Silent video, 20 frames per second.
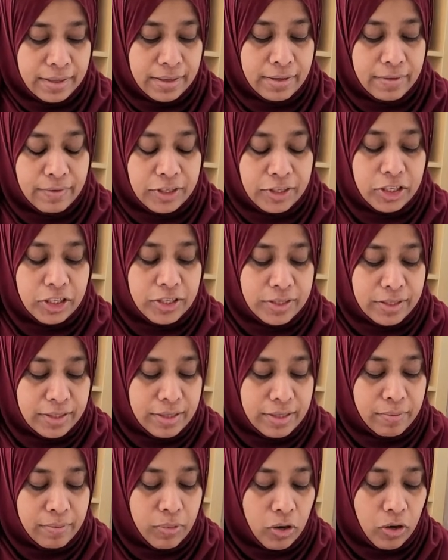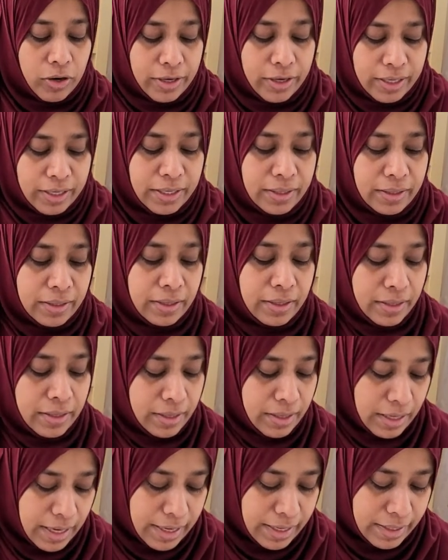which is the border,
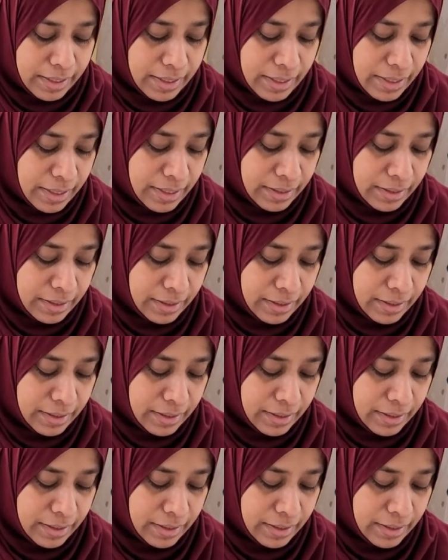like this,